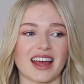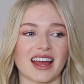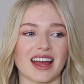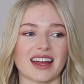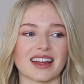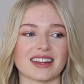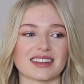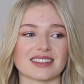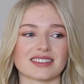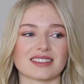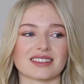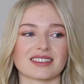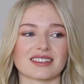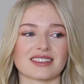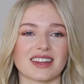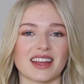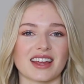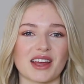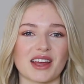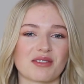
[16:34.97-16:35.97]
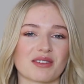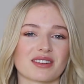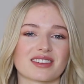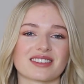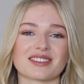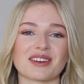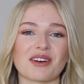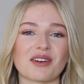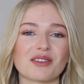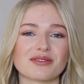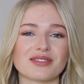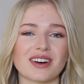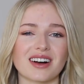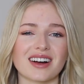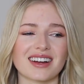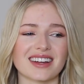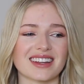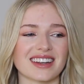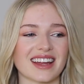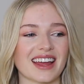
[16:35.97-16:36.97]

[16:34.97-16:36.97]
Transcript: and it was so fun.